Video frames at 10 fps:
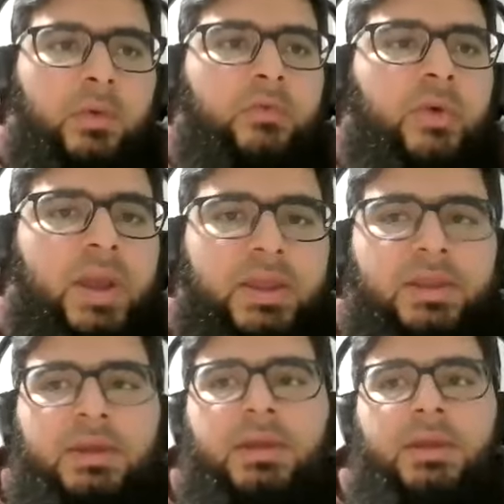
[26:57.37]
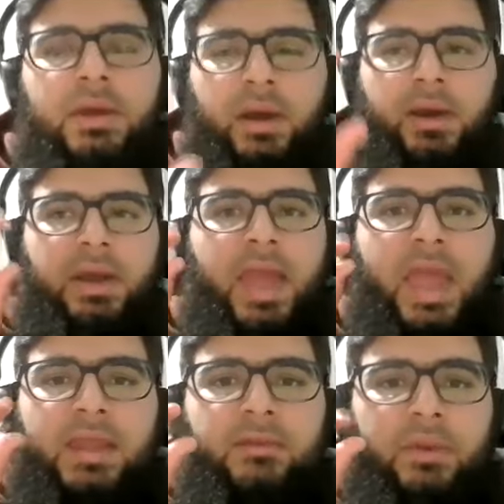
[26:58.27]
We find
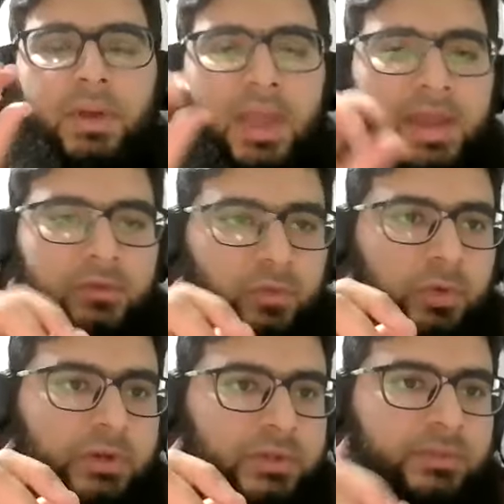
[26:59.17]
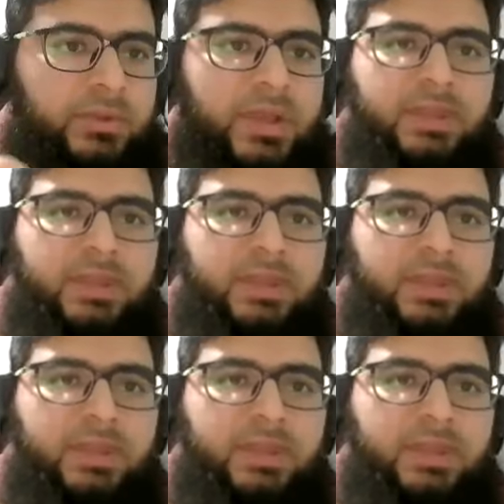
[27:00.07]
ad scholarships,